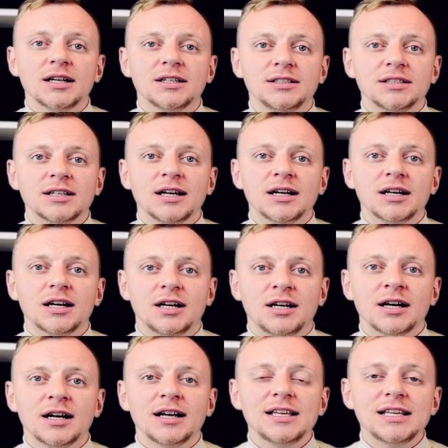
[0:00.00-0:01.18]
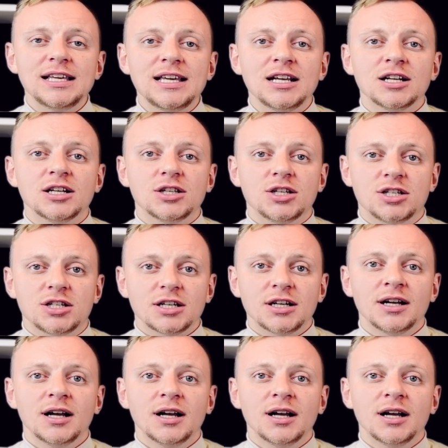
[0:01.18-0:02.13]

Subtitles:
g, h, I, j,